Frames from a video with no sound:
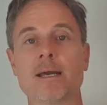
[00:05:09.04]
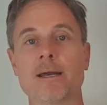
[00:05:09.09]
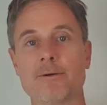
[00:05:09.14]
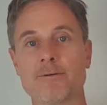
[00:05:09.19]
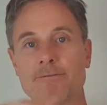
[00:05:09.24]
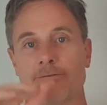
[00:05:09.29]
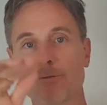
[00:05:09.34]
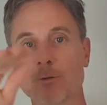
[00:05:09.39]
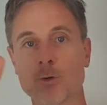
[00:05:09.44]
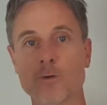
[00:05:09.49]

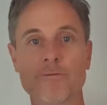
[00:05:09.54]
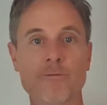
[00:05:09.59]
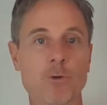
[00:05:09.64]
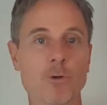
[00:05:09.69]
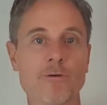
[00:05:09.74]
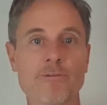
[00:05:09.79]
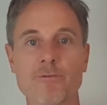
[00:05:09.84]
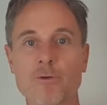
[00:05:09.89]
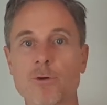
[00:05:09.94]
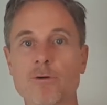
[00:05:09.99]
4,
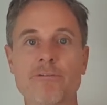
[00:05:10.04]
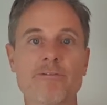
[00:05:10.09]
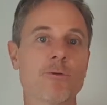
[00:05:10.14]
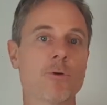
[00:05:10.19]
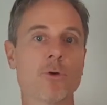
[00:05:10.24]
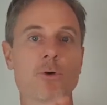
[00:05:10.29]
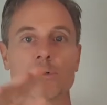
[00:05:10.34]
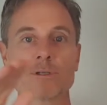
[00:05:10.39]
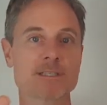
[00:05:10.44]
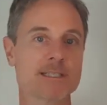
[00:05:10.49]
4, 4,
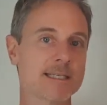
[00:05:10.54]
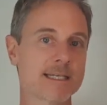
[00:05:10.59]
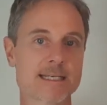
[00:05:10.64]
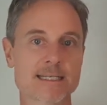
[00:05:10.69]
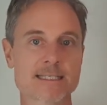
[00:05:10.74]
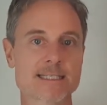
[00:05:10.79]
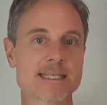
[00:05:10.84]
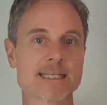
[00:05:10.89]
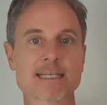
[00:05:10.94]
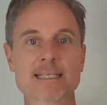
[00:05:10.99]
4, 6,
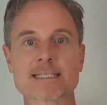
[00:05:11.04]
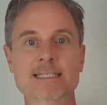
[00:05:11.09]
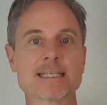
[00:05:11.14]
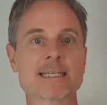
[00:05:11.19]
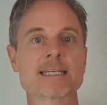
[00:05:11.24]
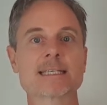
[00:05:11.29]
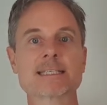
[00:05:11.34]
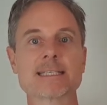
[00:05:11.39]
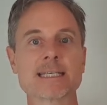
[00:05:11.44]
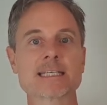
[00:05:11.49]
6,
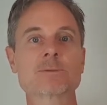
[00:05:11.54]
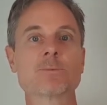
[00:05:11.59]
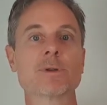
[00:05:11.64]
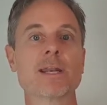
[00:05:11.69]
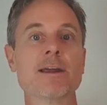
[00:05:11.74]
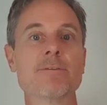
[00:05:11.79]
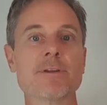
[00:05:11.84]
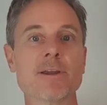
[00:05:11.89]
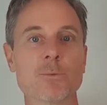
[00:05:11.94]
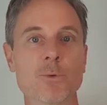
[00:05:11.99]
6, 6,
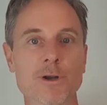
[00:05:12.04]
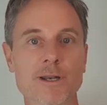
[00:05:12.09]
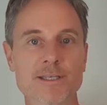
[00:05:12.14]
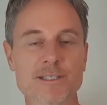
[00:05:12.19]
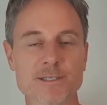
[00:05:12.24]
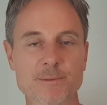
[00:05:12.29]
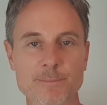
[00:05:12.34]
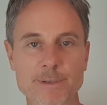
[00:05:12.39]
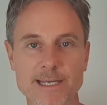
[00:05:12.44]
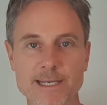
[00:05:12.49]
whatever you want it
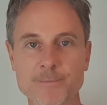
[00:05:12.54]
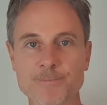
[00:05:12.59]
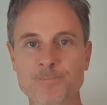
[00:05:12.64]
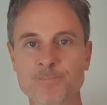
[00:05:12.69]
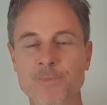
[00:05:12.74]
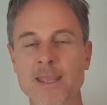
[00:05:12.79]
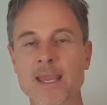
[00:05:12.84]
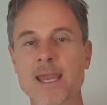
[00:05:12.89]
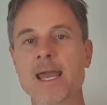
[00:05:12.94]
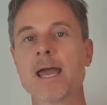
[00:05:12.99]
to be.
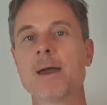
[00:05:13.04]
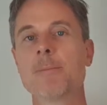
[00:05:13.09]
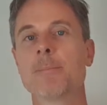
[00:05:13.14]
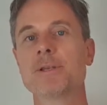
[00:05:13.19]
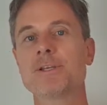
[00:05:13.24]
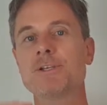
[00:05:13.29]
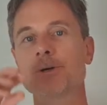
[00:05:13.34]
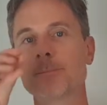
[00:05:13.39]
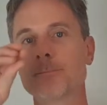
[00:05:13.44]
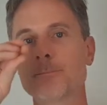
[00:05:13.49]

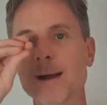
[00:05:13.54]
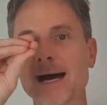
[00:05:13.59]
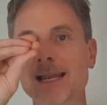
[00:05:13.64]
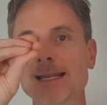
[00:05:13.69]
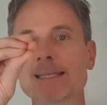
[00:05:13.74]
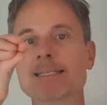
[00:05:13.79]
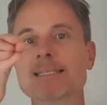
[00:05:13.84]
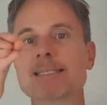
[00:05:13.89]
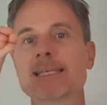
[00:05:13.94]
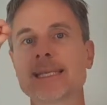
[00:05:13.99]
But you're
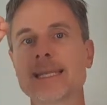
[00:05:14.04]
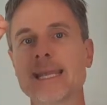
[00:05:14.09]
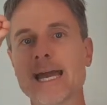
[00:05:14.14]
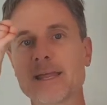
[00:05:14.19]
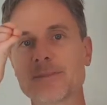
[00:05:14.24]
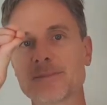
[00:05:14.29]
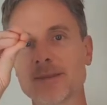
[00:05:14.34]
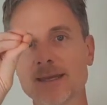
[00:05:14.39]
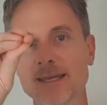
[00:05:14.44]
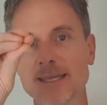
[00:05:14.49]
balancing
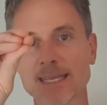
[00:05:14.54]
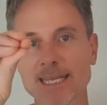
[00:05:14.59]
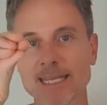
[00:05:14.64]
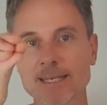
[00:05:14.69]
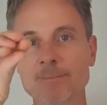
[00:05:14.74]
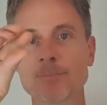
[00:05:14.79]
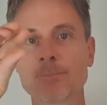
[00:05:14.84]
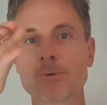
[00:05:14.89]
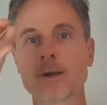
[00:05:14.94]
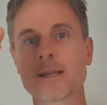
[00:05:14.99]
out the
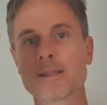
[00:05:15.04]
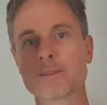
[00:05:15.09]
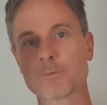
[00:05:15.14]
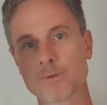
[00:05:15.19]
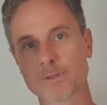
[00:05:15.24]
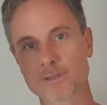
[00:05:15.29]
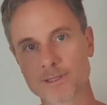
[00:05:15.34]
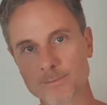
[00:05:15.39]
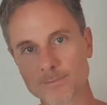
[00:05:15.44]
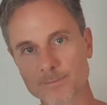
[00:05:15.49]
in-breath
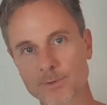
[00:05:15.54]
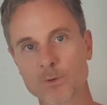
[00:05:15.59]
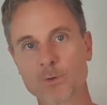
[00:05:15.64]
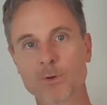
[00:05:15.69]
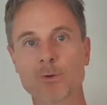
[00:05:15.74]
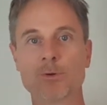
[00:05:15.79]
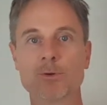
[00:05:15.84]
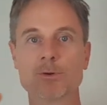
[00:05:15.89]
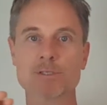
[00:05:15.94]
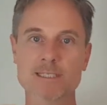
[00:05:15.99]
with the
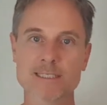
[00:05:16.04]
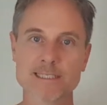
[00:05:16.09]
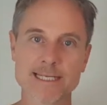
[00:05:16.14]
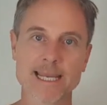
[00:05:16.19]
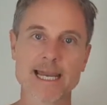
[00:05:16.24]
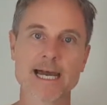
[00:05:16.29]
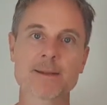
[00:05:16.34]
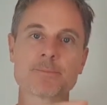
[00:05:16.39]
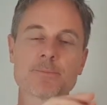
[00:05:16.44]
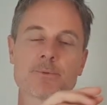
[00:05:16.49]
pause, the
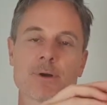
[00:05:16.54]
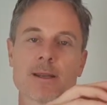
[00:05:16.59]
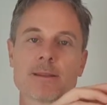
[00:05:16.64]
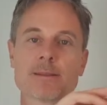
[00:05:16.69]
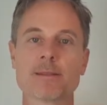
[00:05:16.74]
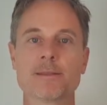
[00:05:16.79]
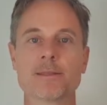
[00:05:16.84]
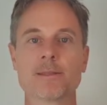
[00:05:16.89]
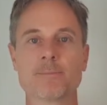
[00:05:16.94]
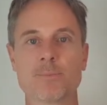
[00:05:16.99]
out-breath
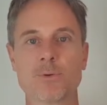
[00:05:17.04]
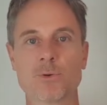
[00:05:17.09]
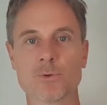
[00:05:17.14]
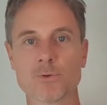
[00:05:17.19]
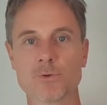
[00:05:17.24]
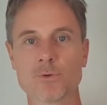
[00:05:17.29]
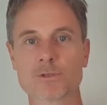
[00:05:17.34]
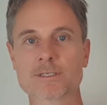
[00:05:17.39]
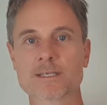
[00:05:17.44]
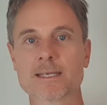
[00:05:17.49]
and the
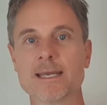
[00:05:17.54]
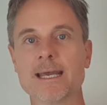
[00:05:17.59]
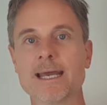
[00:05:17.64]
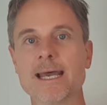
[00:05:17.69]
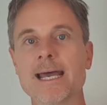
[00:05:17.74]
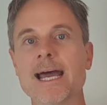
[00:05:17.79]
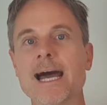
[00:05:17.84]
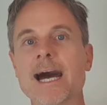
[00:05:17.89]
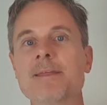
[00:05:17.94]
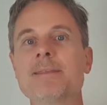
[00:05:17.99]
pause.
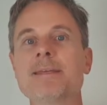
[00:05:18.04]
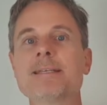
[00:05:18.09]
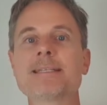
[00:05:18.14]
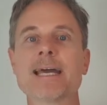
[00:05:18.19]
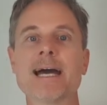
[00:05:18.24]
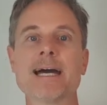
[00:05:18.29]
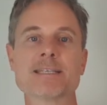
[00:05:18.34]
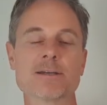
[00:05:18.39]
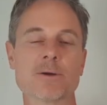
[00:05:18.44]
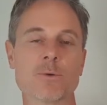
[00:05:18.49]
And this
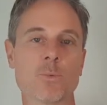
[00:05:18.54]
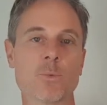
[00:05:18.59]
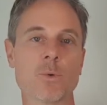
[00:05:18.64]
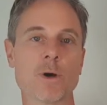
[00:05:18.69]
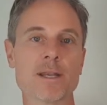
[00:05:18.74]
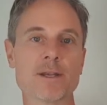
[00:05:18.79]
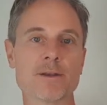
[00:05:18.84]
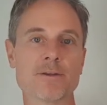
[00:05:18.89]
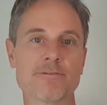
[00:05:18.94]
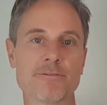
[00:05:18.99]
has a
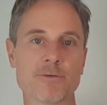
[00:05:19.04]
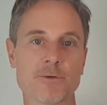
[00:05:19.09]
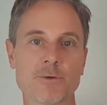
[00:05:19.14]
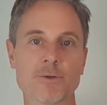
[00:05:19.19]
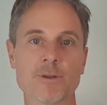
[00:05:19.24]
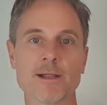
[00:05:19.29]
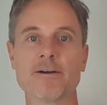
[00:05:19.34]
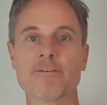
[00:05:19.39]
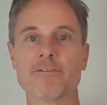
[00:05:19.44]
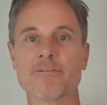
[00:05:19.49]

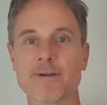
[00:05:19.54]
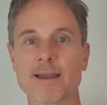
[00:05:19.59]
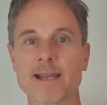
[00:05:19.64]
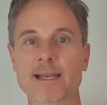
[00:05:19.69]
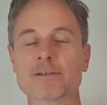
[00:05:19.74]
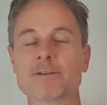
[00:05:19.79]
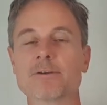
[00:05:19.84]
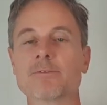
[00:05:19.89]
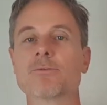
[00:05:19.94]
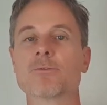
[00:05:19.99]
wonderful
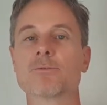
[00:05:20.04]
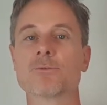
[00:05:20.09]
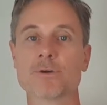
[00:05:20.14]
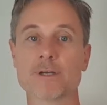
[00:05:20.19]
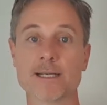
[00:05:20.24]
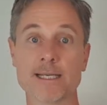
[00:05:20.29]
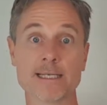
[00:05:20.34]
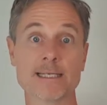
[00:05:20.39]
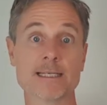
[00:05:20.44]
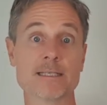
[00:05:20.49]
effect of
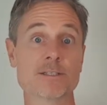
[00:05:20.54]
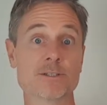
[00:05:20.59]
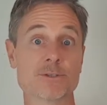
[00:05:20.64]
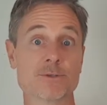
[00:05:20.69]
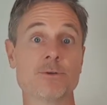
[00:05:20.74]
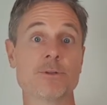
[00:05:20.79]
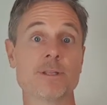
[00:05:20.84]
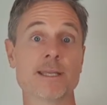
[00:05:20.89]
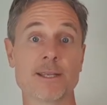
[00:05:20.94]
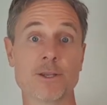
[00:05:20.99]
really
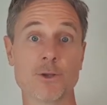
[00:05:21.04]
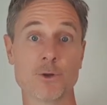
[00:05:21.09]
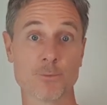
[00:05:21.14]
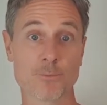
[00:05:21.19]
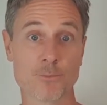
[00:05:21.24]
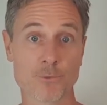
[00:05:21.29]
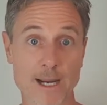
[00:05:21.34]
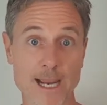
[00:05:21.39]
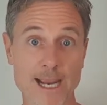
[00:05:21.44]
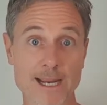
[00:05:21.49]
soothing your
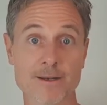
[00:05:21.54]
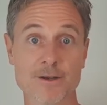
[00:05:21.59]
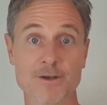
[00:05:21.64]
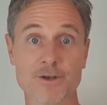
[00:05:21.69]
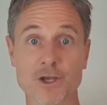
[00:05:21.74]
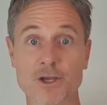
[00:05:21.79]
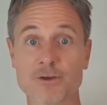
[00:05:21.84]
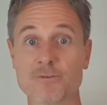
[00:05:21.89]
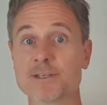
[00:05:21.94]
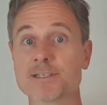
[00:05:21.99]
brain and
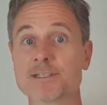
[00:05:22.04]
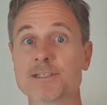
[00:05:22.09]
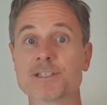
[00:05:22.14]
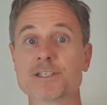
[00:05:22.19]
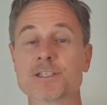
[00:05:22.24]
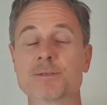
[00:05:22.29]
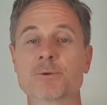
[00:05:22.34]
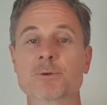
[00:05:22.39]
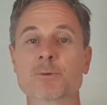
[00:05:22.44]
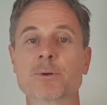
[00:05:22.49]
nervous
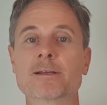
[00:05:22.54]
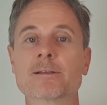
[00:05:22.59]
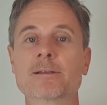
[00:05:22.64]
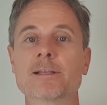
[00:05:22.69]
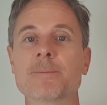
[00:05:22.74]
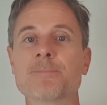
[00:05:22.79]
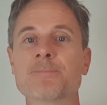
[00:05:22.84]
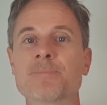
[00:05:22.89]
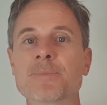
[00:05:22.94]
system quickly.